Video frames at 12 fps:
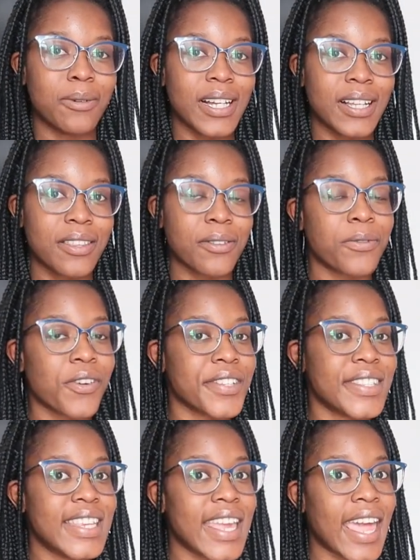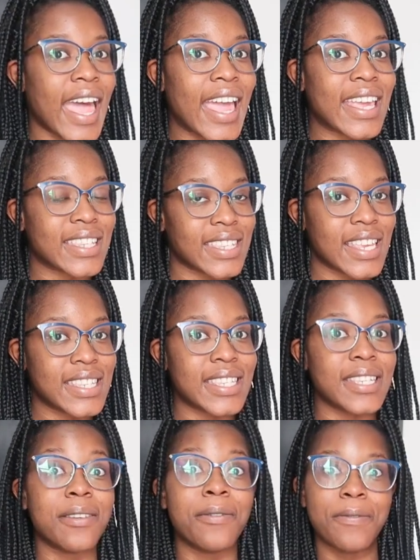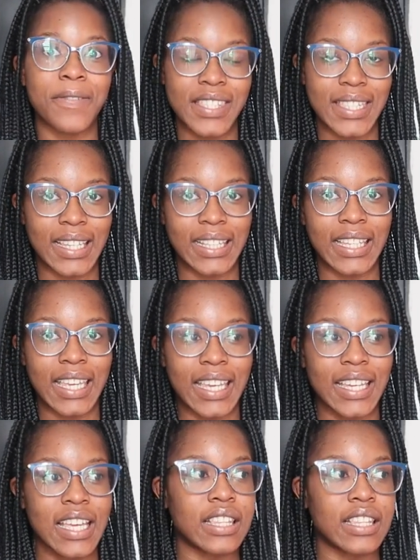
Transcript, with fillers: Well, the first day I attended physically.